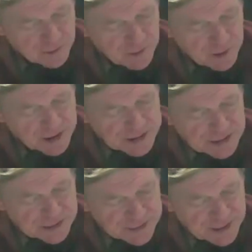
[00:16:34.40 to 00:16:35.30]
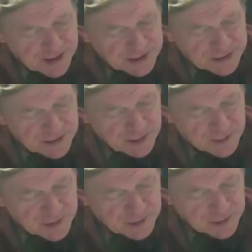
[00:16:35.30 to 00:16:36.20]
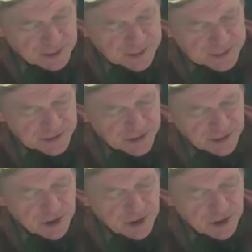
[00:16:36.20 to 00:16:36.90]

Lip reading: when I see that, then I'm going to say,